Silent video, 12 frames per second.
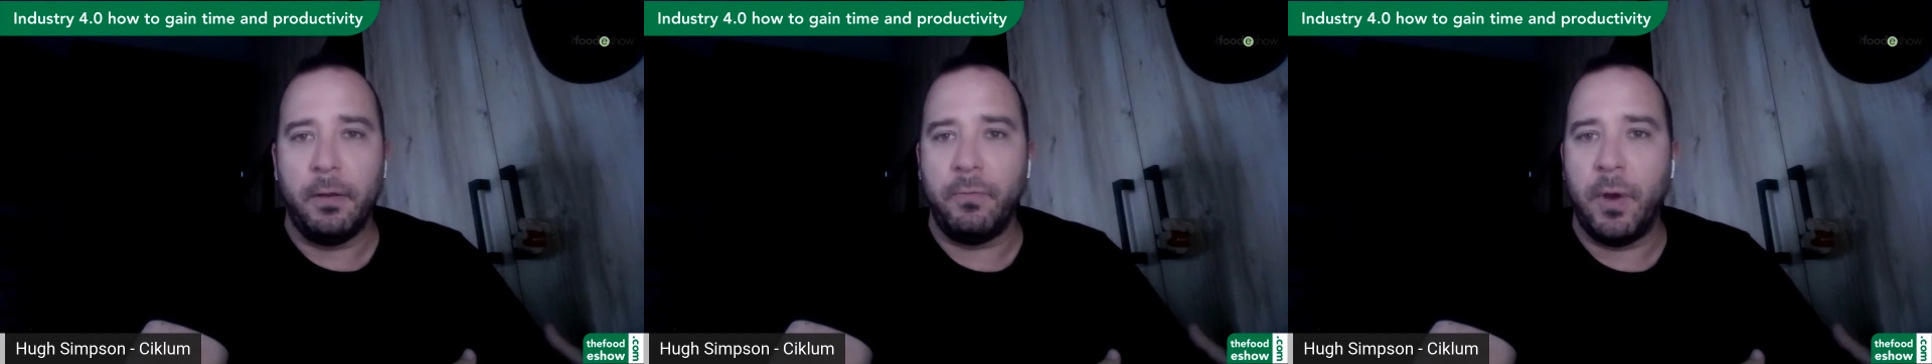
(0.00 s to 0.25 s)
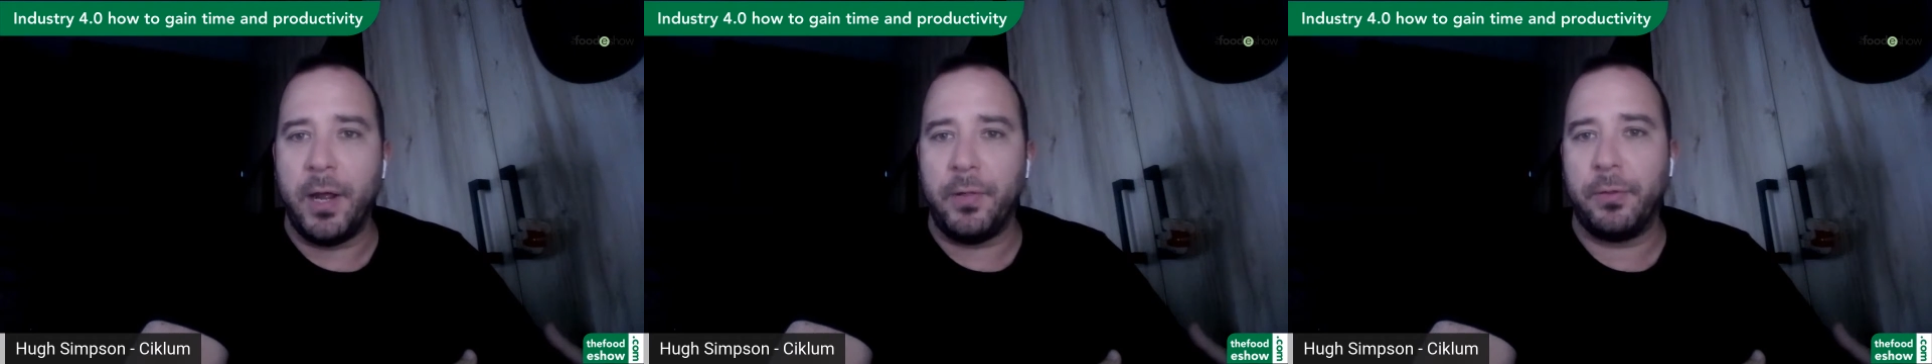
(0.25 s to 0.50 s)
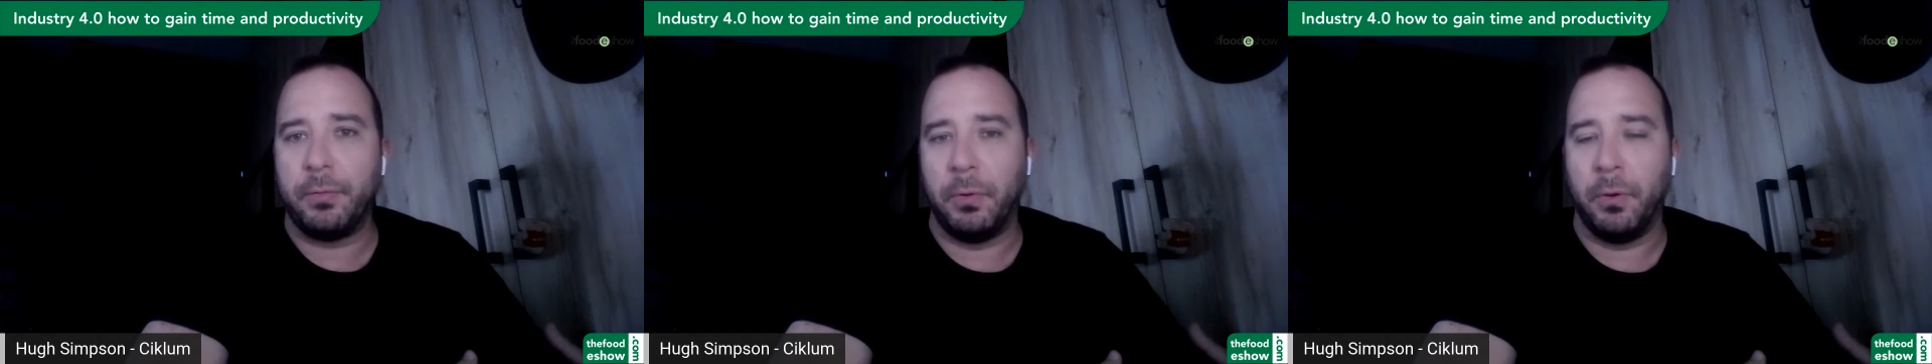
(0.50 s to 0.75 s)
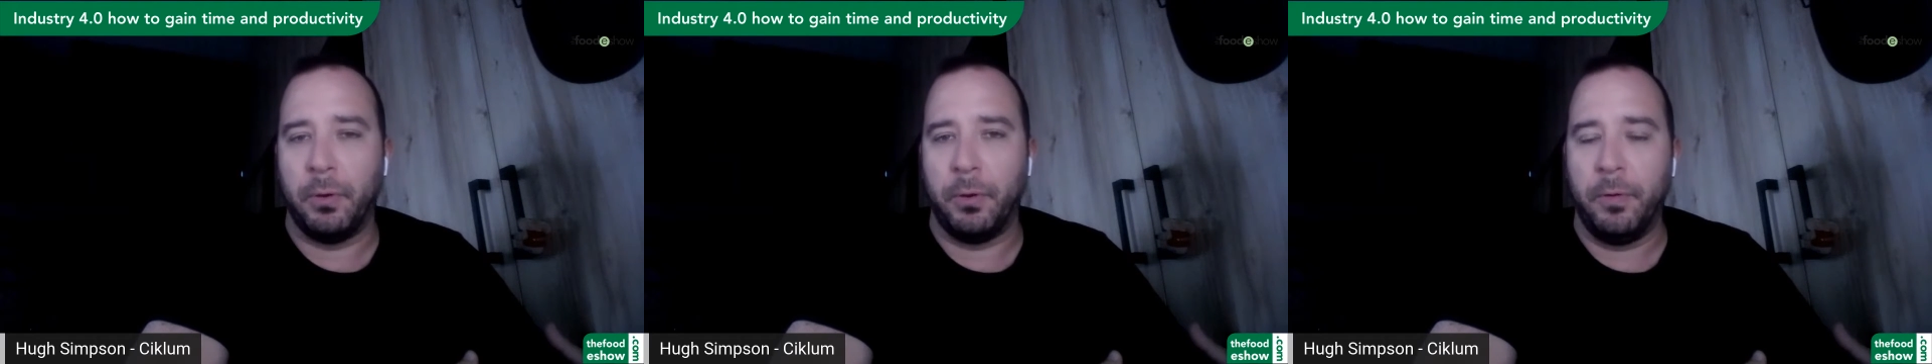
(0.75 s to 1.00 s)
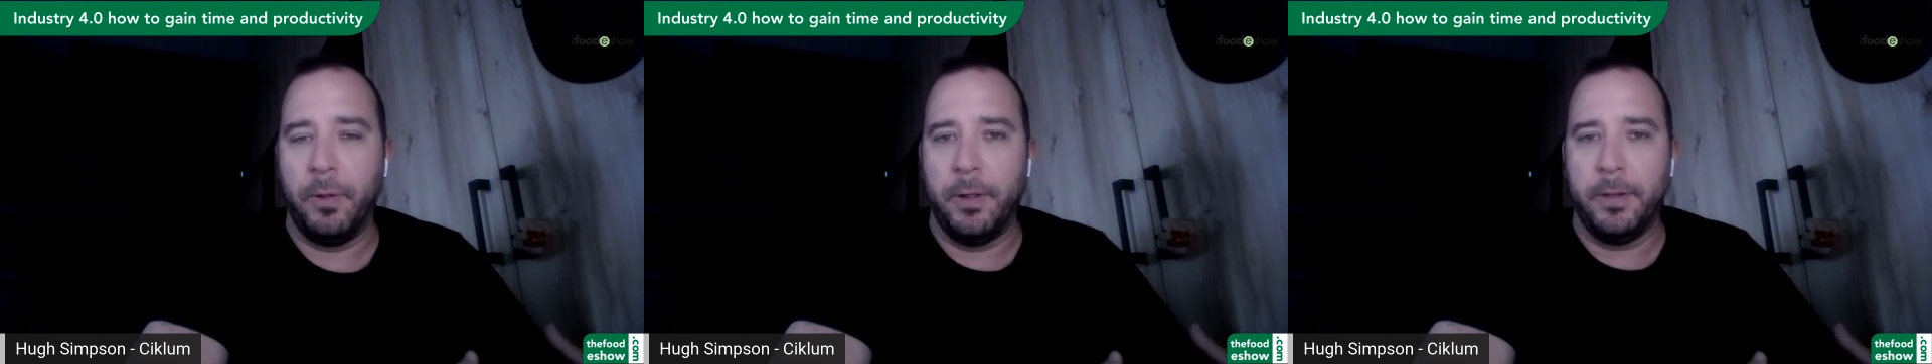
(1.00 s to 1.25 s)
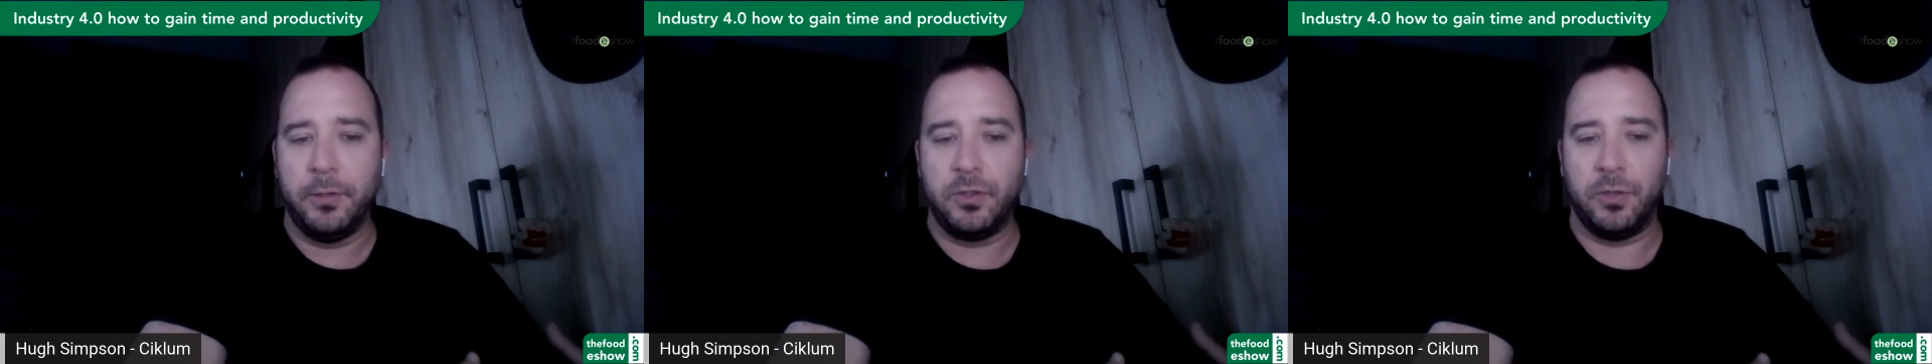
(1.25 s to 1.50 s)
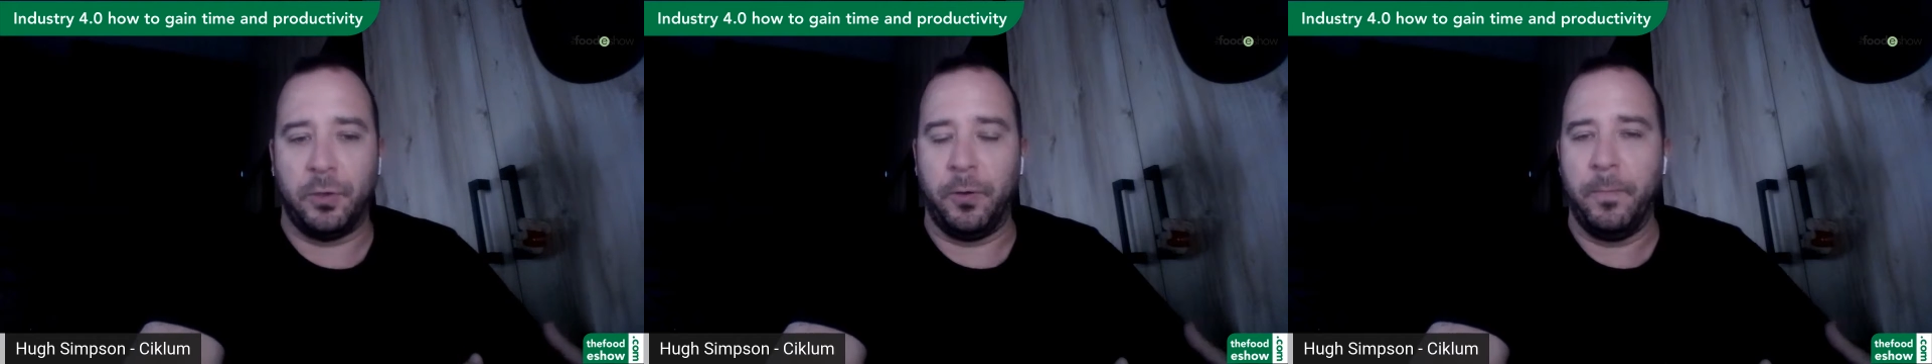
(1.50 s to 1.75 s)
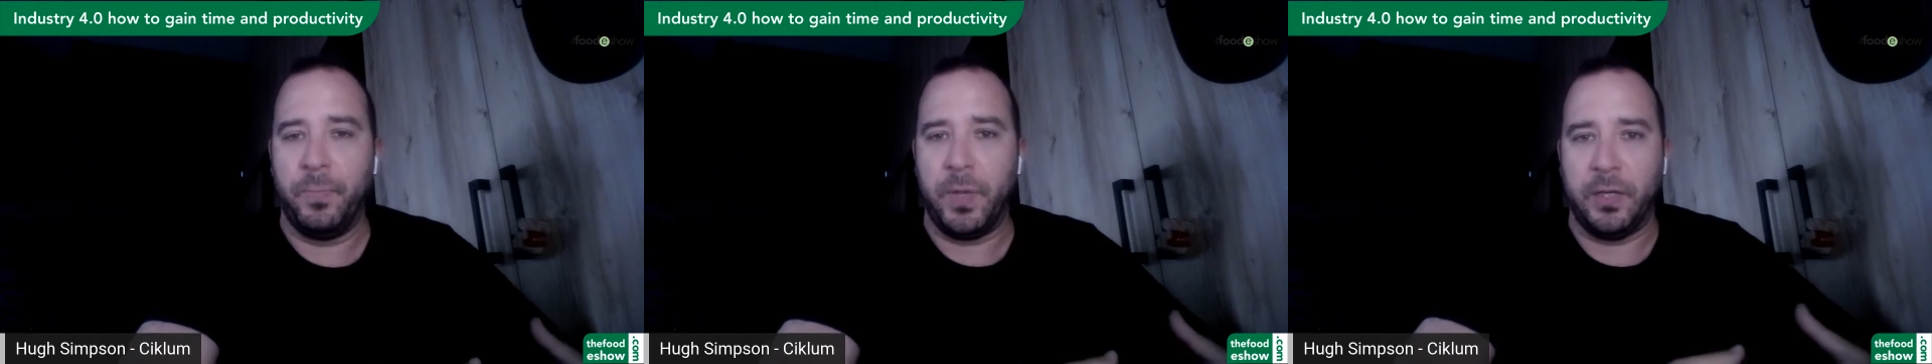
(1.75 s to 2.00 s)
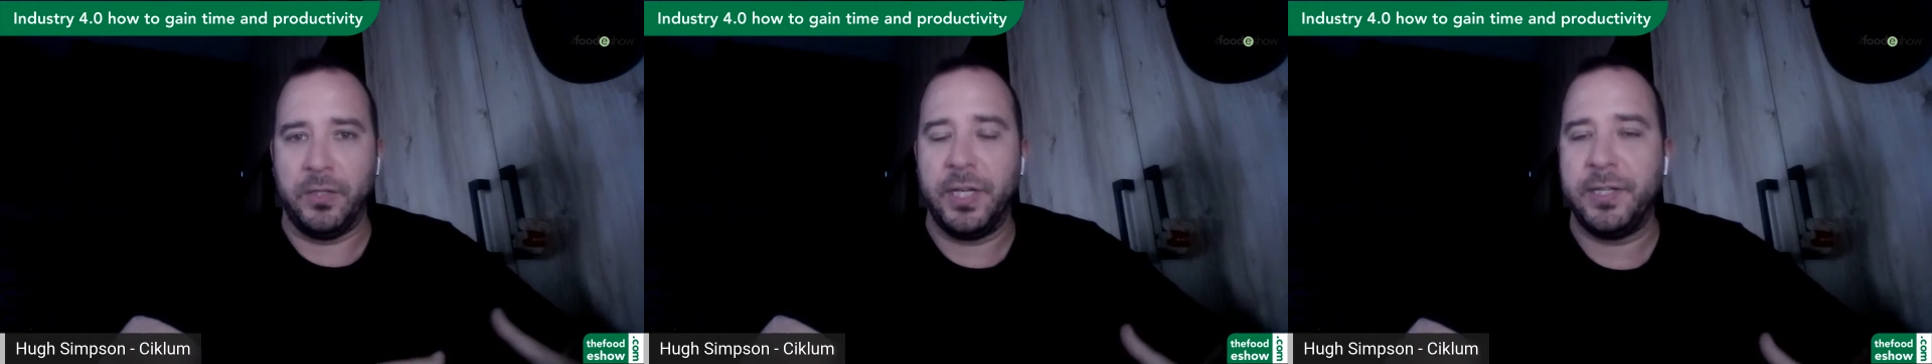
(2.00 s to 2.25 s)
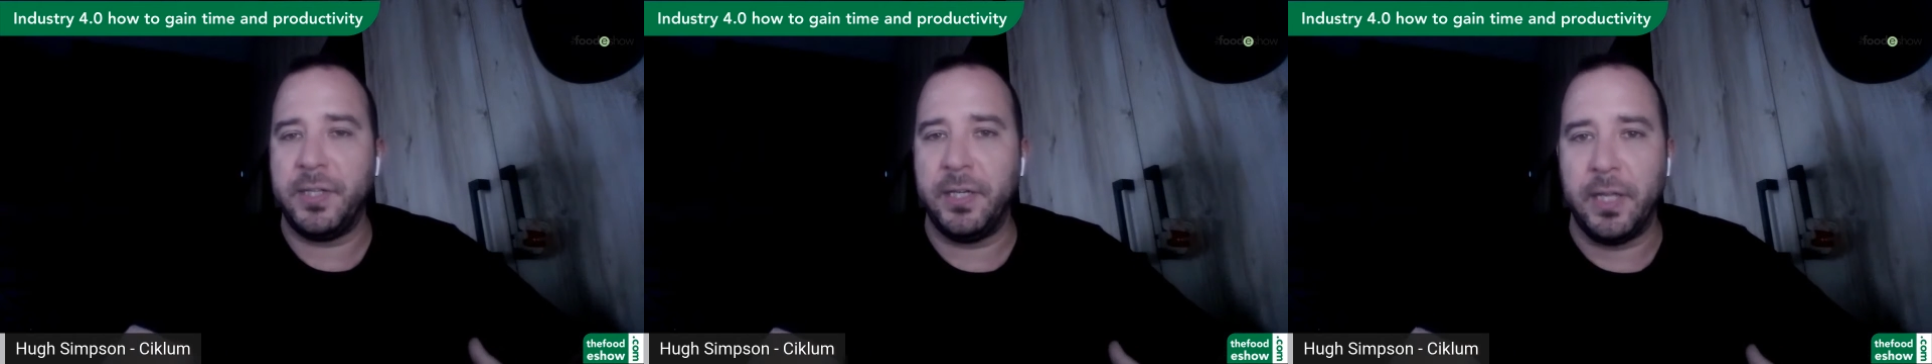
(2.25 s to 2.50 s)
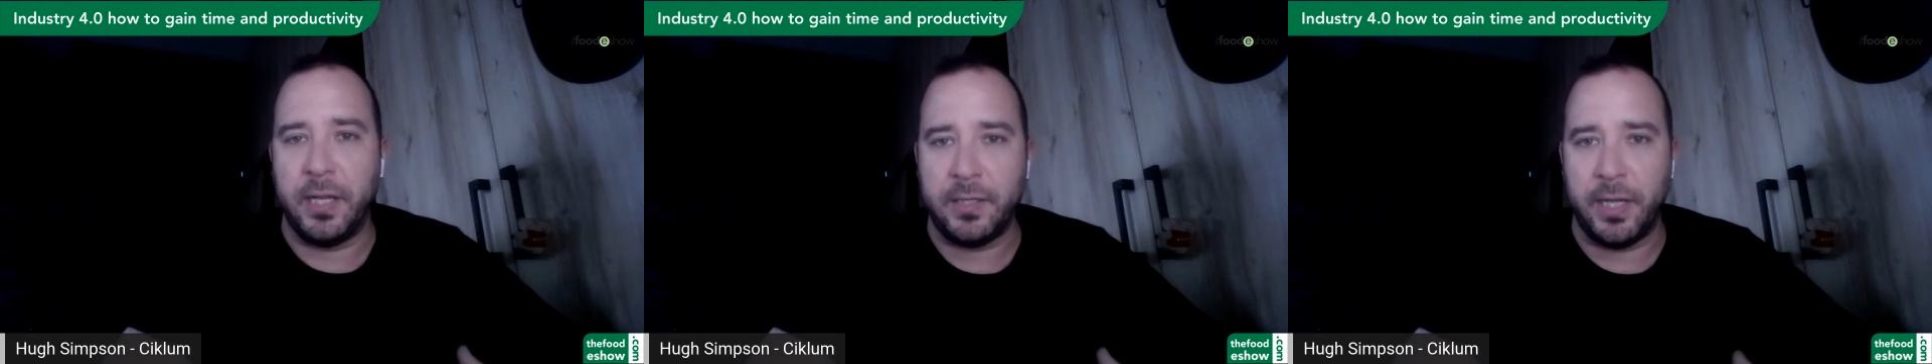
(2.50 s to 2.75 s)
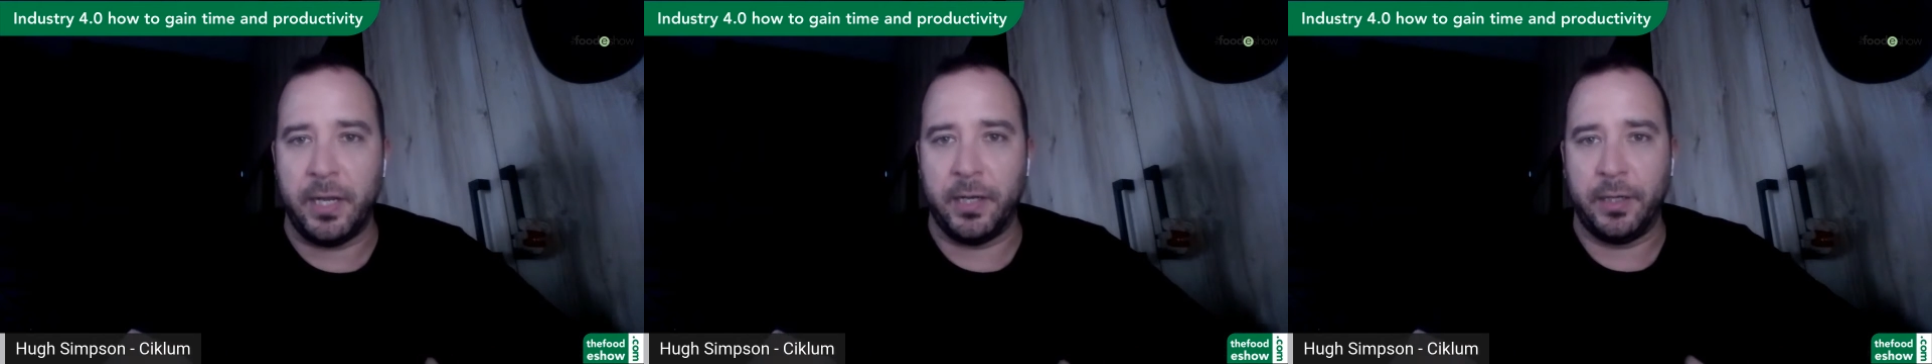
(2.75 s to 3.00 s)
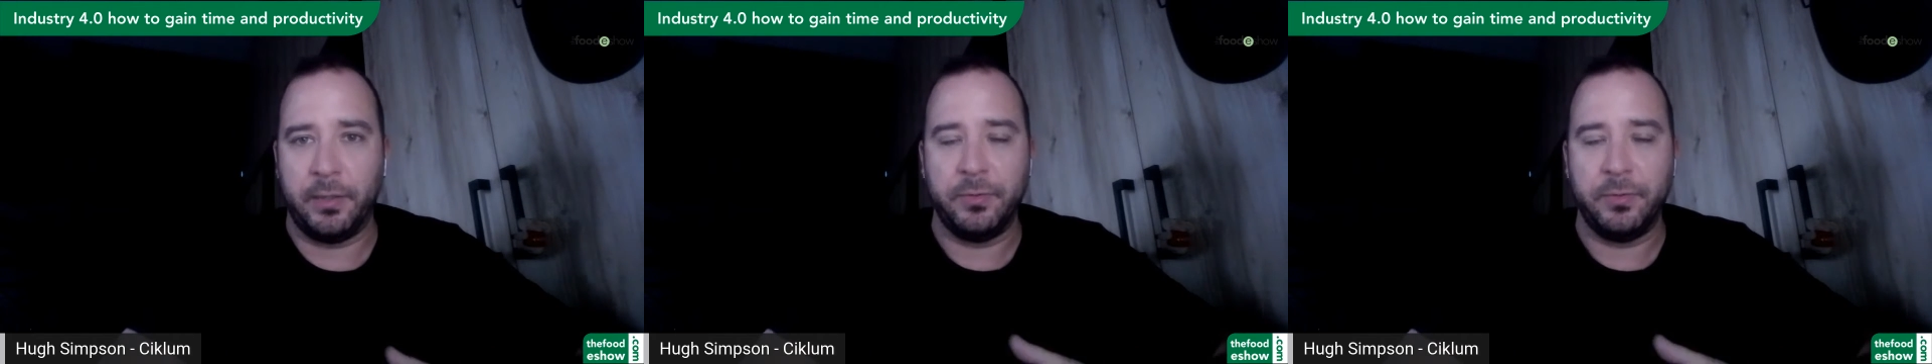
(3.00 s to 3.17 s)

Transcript: right through to ingesting that data,